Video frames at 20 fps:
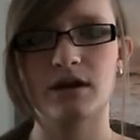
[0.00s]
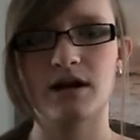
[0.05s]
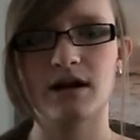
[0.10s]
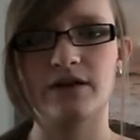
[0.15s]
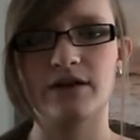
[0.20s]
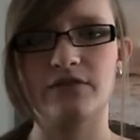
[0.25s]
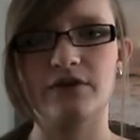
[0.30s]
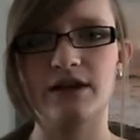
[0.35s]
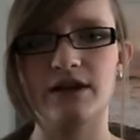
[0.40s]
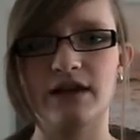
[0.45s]

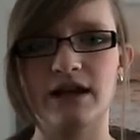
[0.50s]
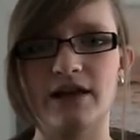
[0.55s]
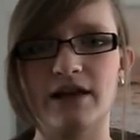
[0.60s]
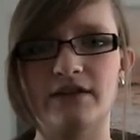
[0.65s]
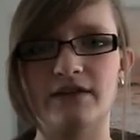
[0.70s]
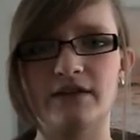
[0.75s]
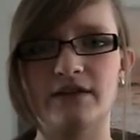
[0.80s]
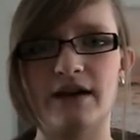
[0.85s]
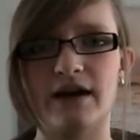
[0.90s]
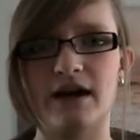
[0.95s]
I
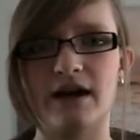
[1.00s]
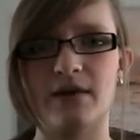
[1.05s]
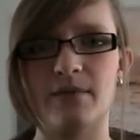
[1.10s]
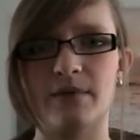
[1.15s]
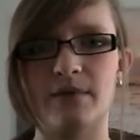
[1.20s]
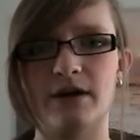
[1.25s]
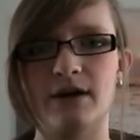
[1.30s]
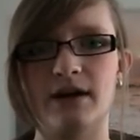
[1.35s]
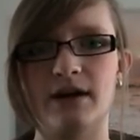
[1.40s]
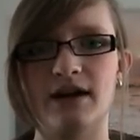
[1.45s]
realised that,
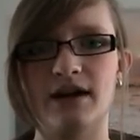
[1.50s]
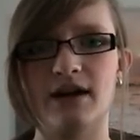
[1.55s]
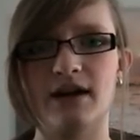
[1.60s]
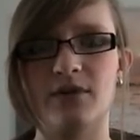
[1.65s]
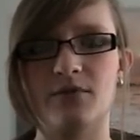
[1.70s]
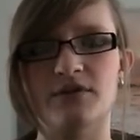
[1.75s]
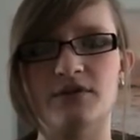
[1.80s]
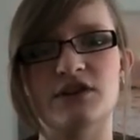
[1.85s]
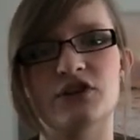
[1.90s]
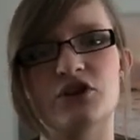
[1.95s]
but
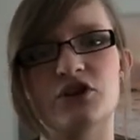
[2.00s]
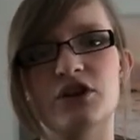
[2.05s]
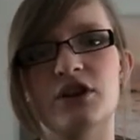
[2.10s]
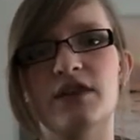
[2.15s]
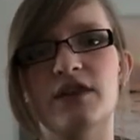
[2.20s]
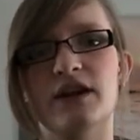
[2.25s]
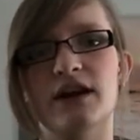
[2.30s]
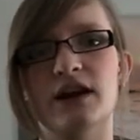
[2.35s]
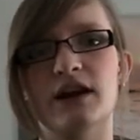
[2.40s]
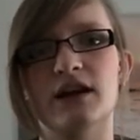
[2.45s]
it was a good
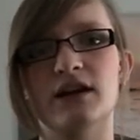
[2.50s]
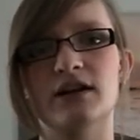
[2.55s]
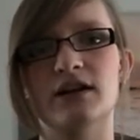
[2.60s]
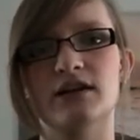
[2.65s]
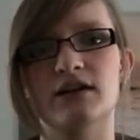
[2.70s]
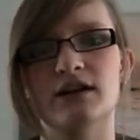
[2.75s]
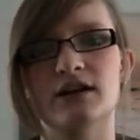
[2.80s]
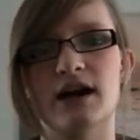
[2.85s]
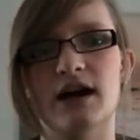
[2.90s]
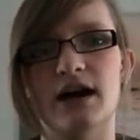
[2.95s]
thing,
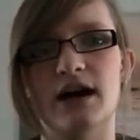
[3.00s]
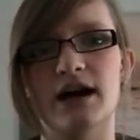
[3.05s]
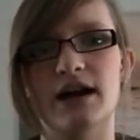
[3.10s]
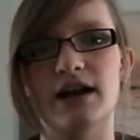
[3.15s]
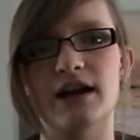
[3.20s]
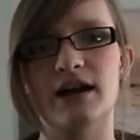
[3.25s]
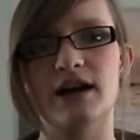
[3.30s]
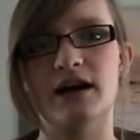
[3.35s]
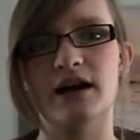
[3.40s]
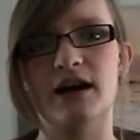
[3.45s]

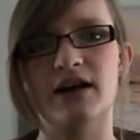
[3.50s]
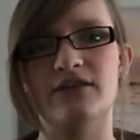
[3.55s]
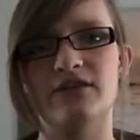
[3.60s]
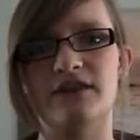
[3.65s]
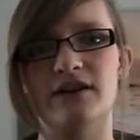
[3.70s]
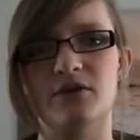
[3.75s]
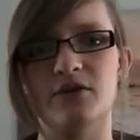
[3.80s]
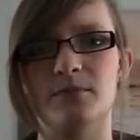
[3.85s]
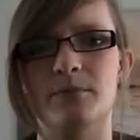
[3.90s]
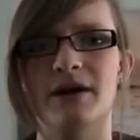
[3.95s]
and I
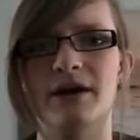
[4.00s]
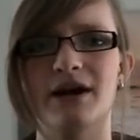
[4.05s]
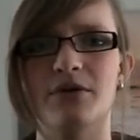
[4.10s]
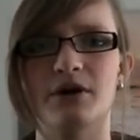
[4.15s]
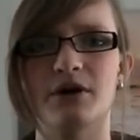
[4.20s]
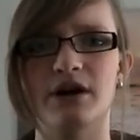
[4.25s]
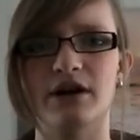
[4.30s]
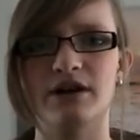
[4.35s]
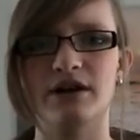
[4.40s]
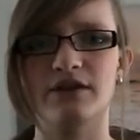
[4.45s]
felt
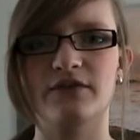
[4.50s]
empowered.